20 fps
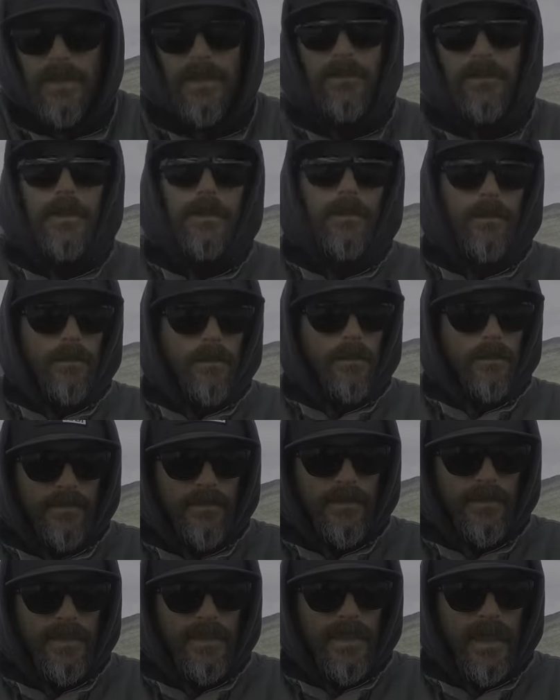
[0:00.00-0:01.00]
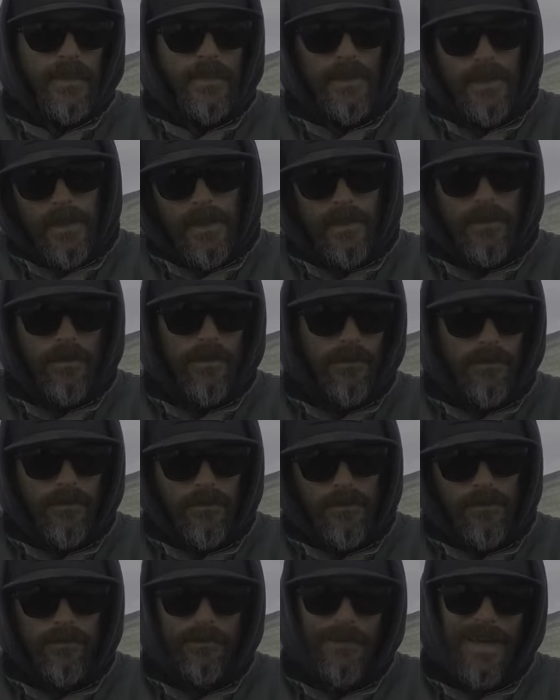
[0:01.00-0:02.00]
different techniques
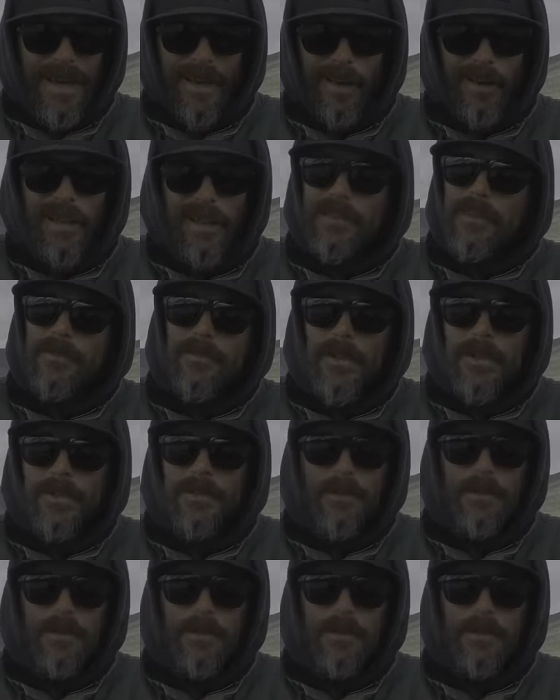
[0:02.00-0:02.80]
of how I like to fish